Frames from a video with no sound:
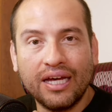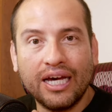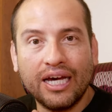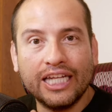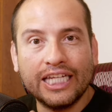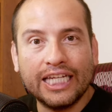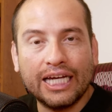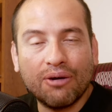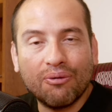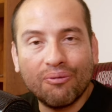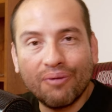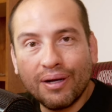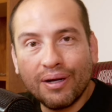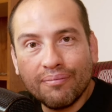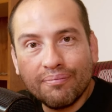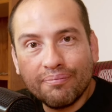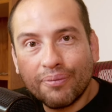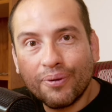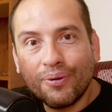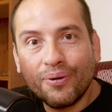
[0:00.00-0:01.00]
And at
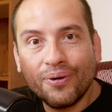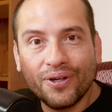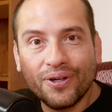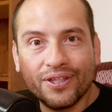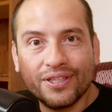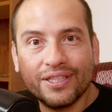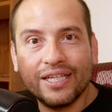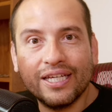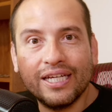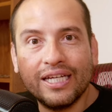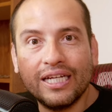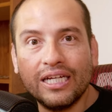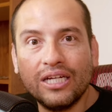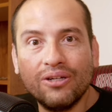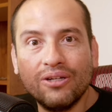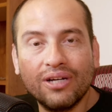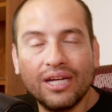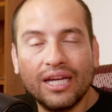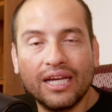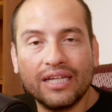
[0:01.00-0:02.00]
one point, it
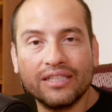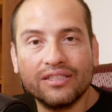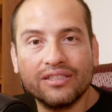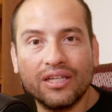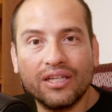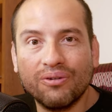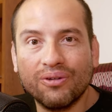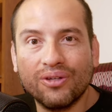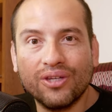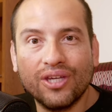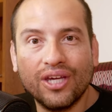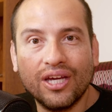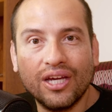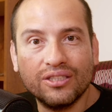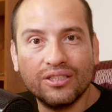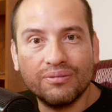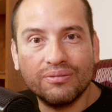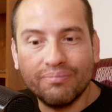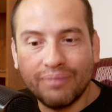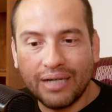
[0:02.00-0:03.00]
looked like
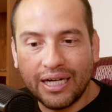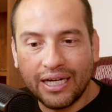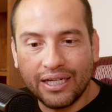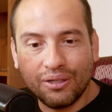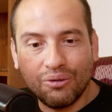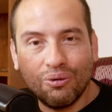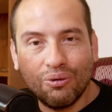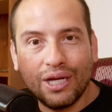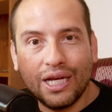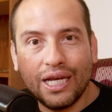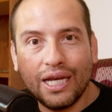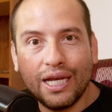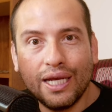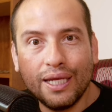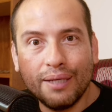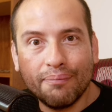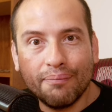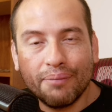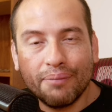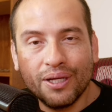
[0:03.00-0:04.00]
Tsarukyan's body went
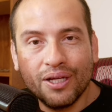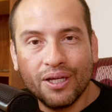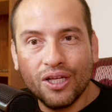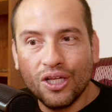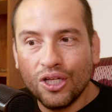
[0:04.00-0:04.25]
limp.